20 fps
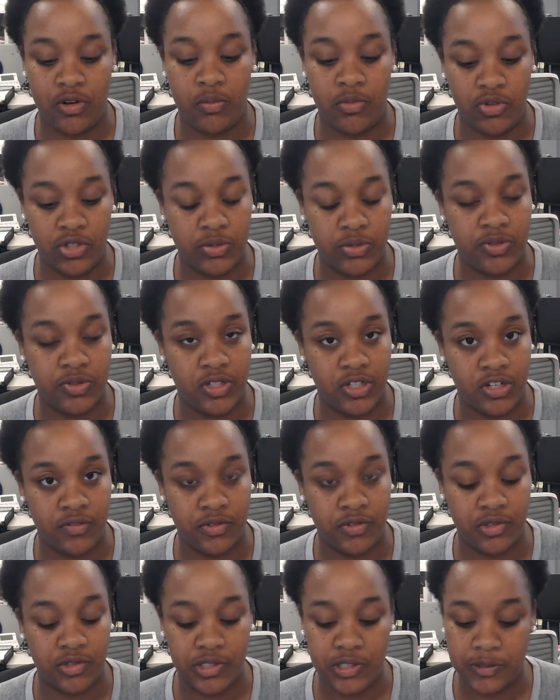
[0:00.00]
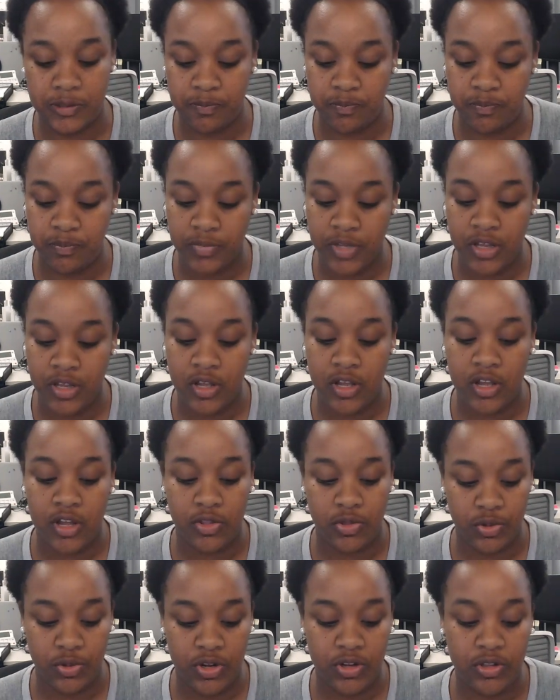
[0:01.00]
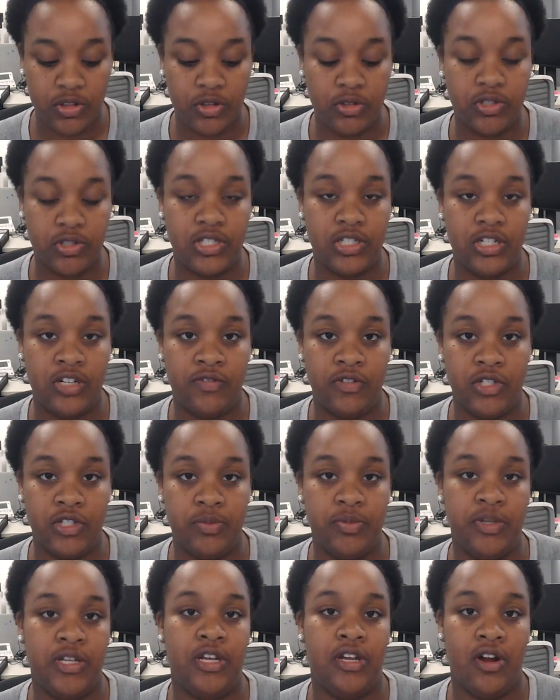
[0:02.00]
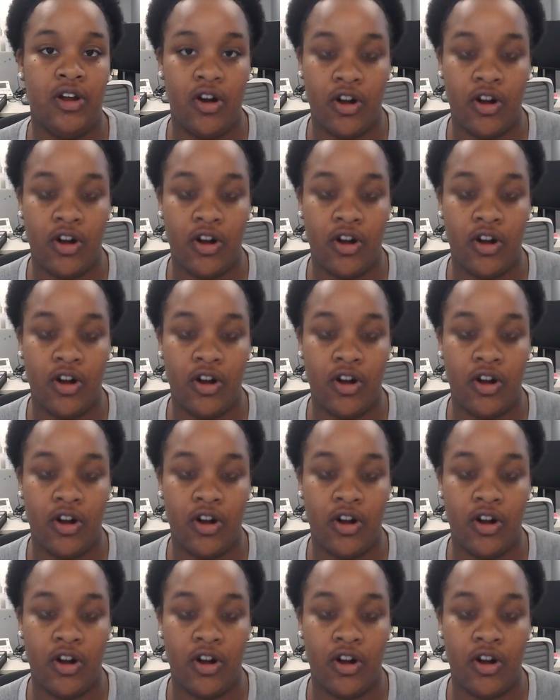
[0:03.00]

on multiple levels. 3 of those levels being